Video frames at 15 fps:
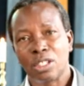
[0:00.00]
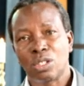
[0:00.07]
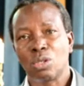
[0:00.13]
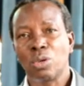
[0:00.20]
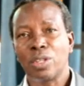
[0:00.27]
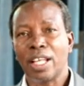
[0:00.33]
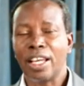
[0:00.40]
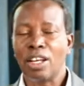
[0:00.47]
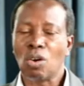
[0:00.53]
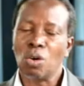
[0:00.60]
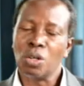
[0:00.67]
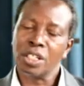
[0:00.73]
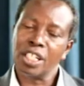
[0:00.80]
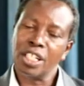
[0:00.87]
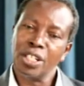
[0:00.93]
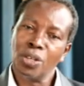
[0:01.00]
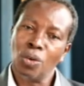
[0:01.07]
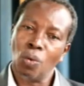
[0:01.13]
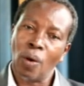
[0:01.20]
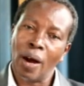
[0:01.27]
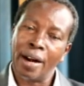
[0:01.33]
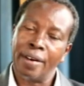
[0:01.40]
So they
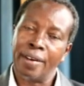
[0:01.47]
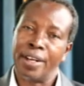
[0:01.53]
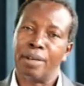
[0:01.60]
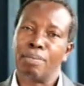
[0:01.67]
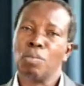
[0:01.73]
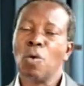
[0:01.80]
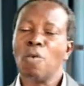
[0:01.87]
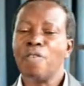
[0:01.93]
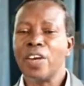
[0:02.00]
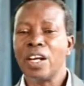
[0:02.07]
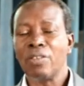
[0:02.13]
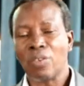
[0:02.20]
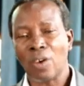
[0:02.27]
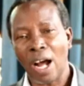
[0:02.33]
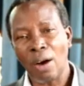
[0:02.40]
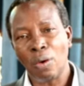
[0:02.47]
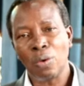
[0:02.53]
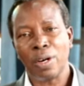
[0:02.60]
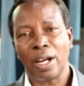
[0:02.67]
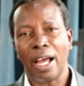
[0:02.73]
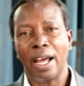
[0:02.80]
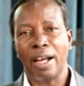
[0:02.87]
continue wandering, moving
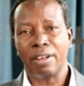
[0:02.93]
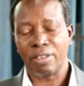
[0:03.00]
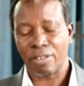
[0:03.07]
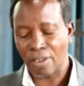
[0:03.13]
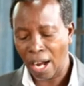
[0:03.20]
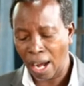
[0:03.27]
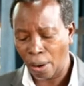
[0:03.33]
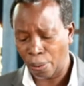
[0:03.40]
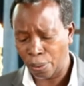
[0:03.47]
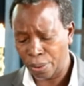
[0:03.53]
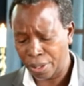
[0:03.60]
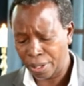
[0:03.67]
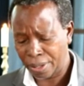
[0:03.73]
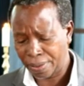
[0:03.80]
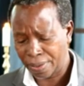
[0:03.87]
round and round.